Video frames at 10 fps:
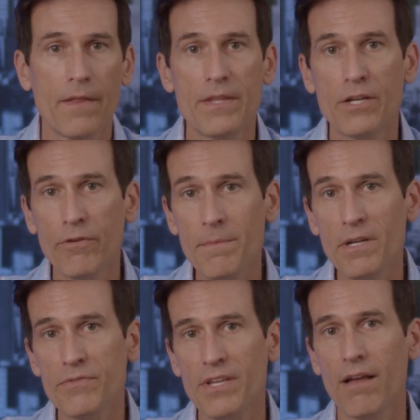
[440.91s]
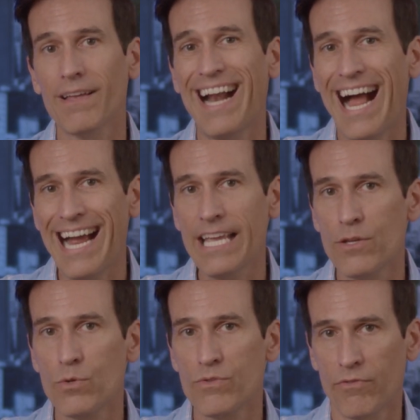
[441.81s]
The agreement of sale that I
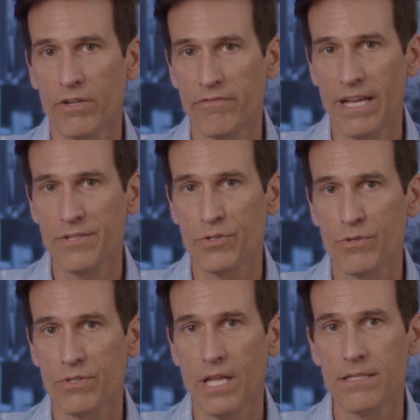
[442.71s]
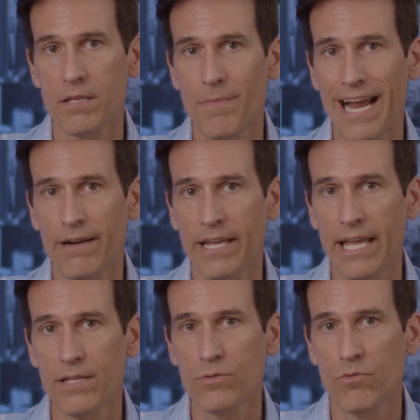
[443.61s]
use for investors lets the buyer
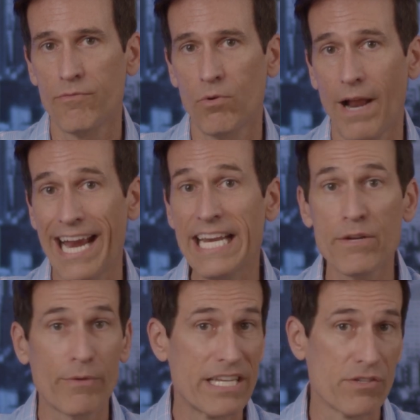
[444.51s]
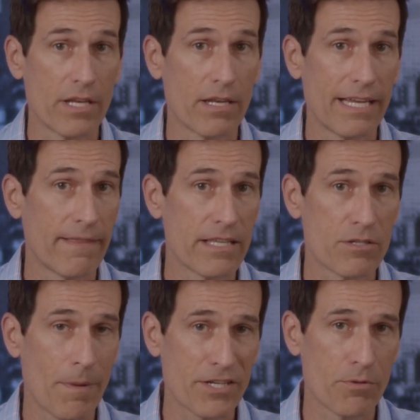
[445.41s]
cancel for any reason in the
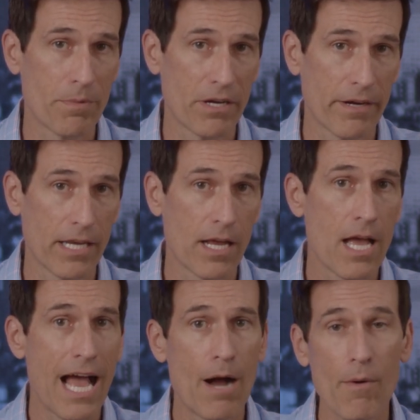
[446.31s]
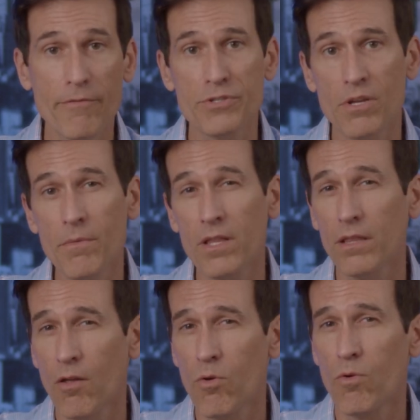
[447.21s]
inspection period. However, some of the
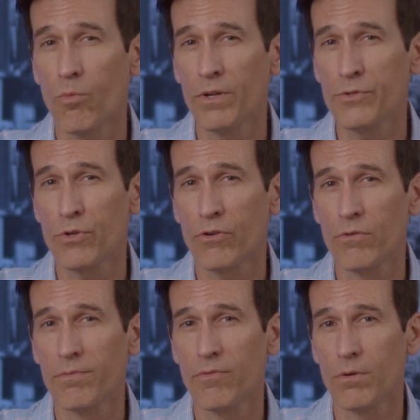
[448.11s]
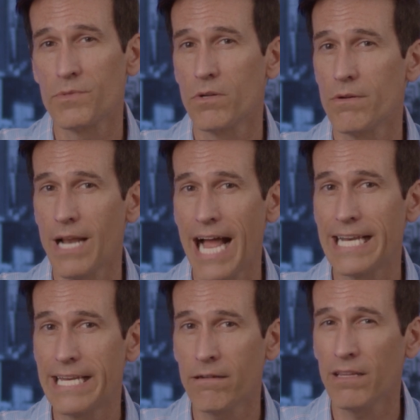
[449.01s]
local realtor group forms are not
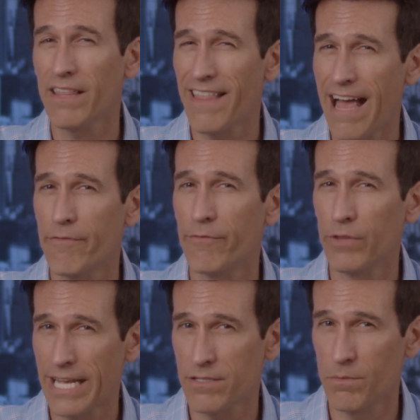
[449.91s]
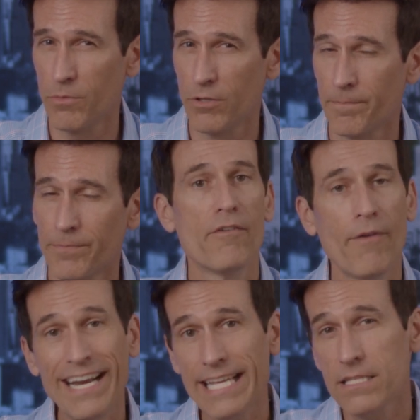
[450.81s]
nearly that flexible. A
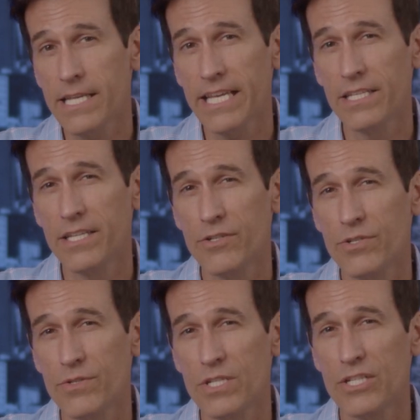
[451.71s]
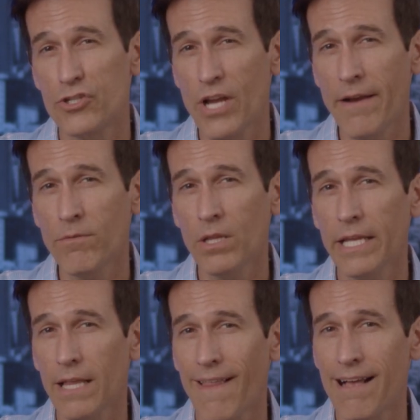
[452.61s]
financing contingency
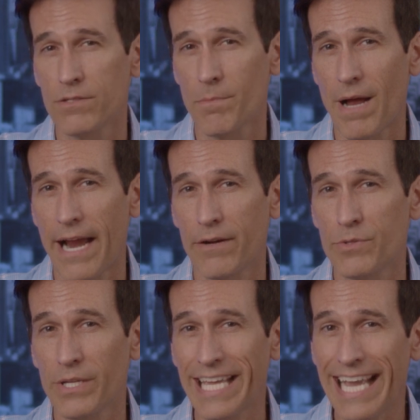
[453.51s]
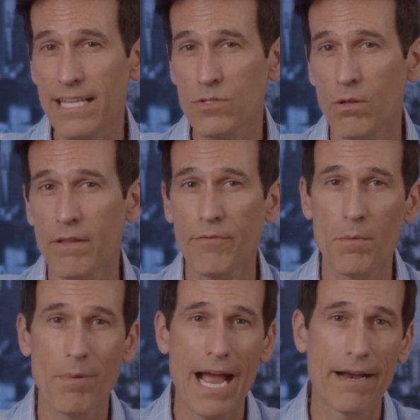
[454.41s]
generally allows a buyer to cancel if
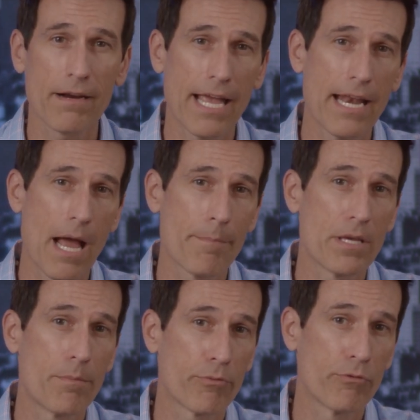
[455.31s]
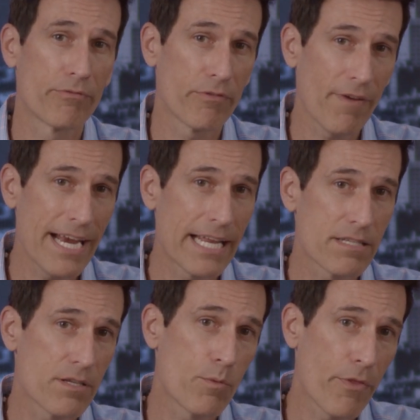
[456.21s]
the buyer cannot be approved for
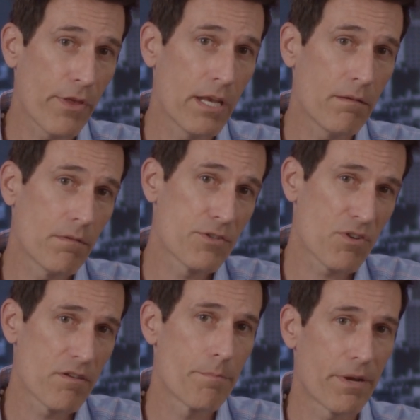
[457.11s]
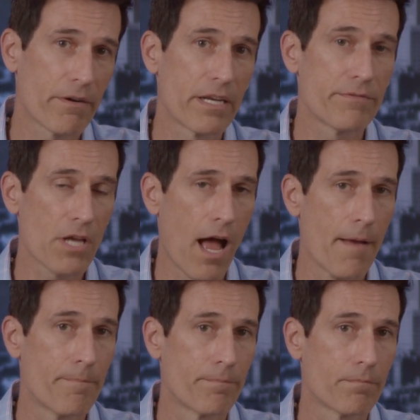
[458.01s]
financing within a certain period of
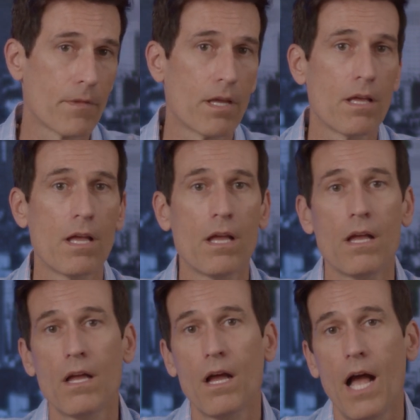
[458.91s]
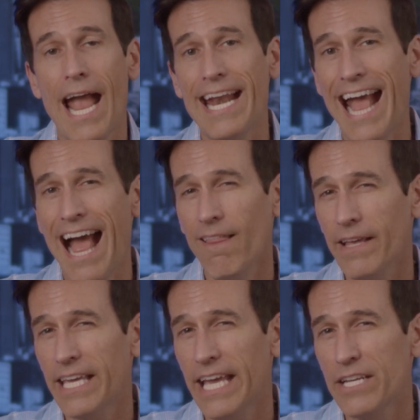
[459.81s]
time. An
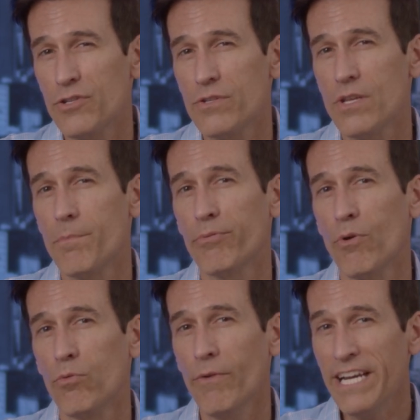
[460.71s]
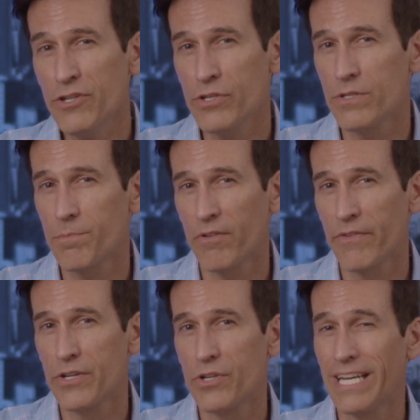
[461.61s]
allocations and prorations
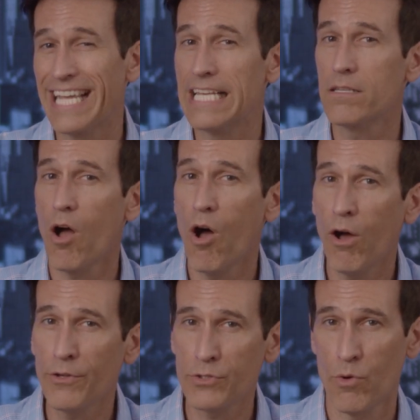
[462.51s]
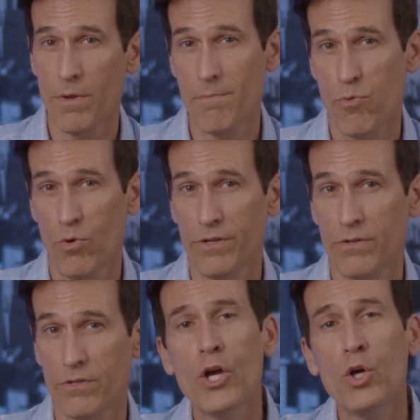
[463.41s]
provision is also
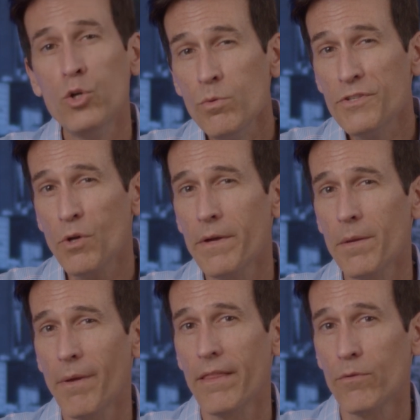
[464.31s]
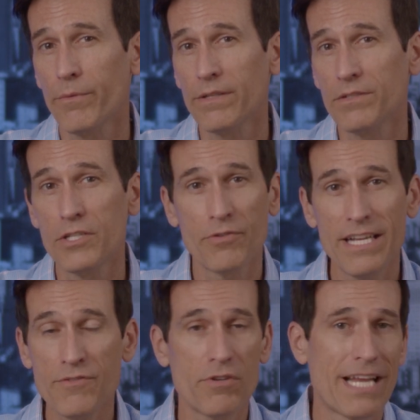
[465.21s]
important. Who is going to pay the realty
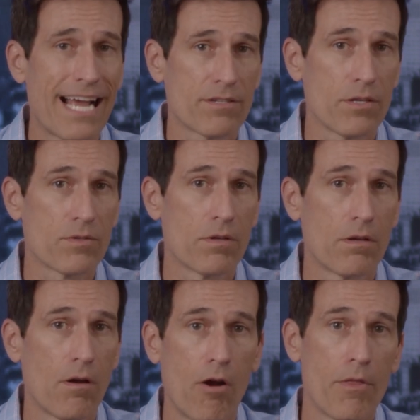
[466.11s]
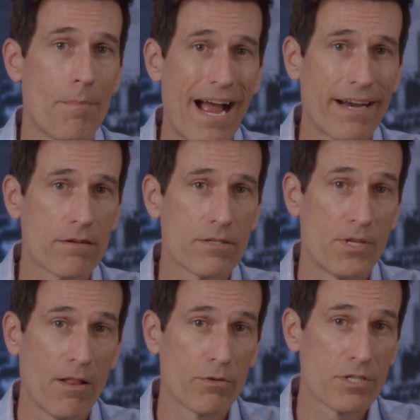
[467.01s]
transfer taxes? Are the buyer and
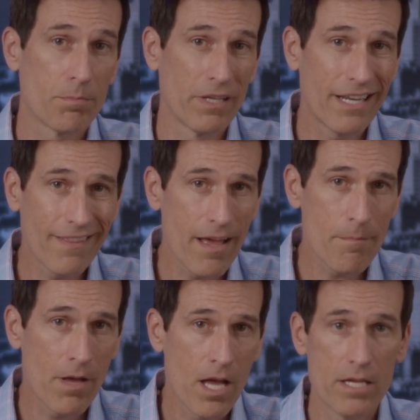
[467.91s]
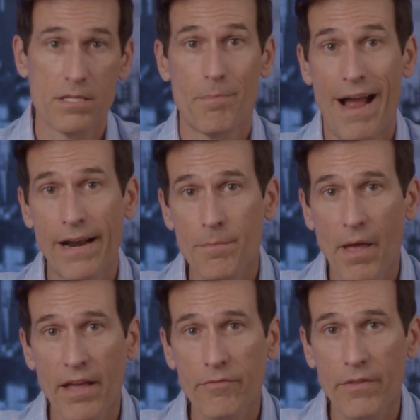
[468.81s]
seller splitting them? Is the buyer
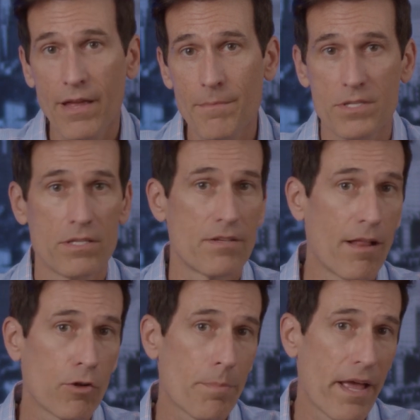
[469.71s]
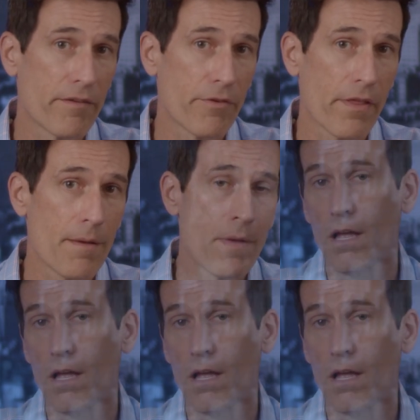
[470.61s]
paying for them? Is the seller paying for them?